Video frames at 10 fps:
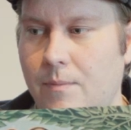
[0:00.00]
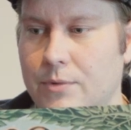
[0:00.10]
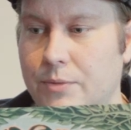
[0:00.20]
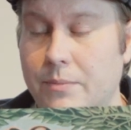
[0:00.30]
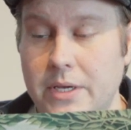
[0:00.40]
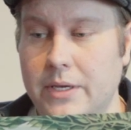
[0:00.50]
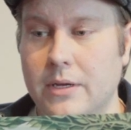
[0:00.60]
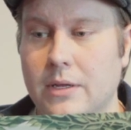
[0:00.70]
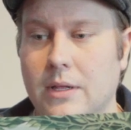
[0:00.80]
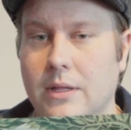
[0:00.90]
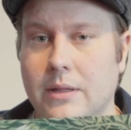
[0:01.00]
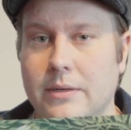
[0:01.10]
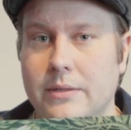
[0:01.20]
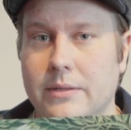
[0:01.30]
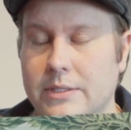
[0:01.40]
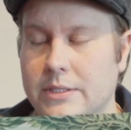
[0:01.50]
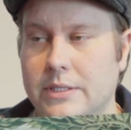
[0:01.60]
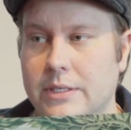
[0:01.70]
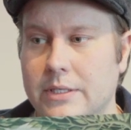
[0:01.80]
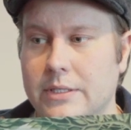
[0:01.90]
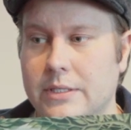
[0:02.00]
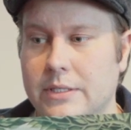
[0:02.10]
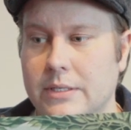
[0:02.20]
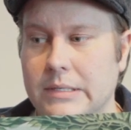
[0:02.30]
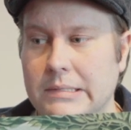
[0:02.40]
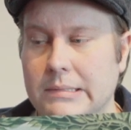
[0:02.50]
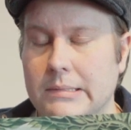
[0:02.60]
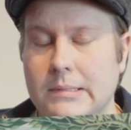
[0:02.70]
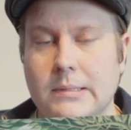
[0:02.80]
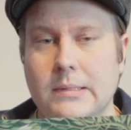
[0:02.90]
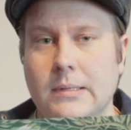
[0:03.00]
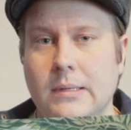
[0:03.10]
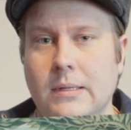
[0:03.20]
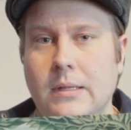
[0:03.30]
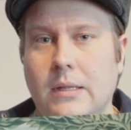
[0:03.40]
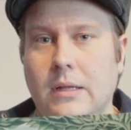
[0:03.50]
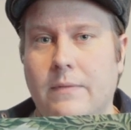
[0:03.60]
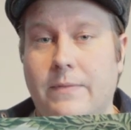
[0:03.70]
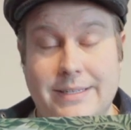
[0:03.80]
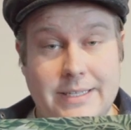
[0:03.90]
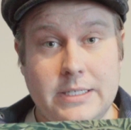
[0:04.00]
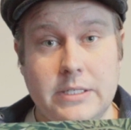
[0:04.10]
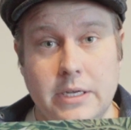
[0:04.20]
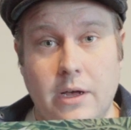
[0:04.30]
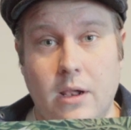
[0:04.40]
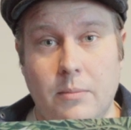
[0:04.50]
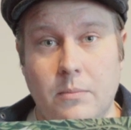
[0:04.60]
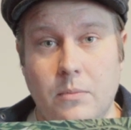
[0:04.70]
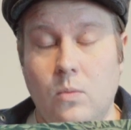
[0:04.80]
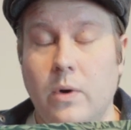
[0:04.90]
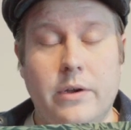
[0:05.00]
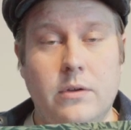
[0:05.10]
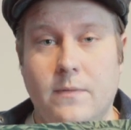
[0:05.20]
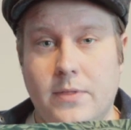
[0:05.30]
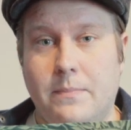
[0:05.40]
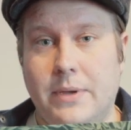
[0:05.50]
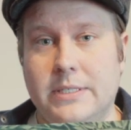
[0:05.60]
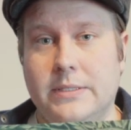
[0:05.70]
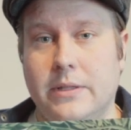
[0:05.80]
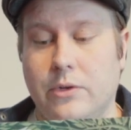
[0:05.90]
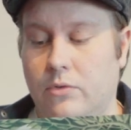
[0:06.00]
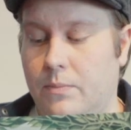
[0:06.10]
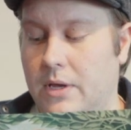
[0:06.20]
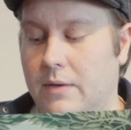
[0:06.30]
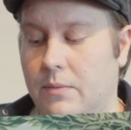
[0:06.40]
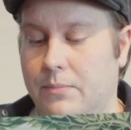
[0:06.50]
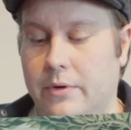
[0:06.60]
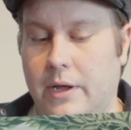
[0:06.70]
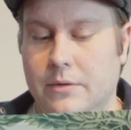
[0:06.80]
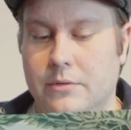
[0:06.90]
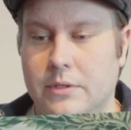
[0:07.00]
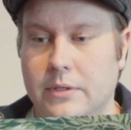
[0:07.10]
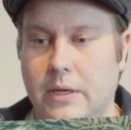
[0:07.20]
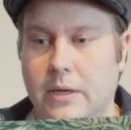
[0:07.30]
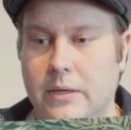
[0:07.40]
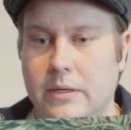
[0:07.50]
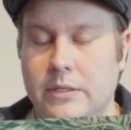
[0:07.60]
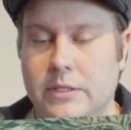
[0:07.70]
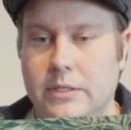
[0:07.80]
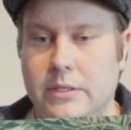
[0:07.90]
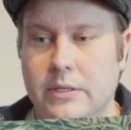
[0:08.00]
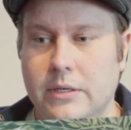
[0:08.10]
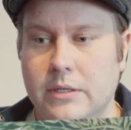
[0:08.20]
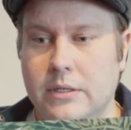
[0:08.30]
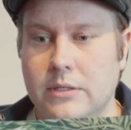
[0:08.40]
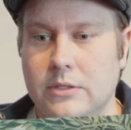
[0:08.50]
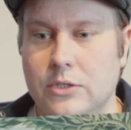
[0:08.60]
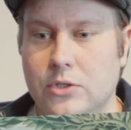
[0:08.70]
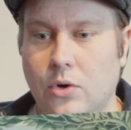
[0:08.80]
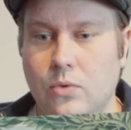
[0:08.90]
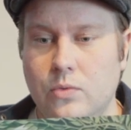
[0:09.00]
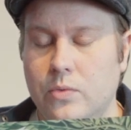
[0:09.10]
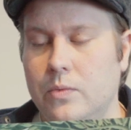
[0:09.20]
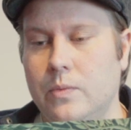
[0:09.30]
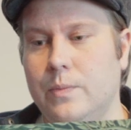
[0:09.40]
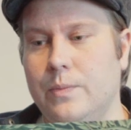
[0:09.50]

to me, this is a fantastic album, one of the best that the group ever put out. It's so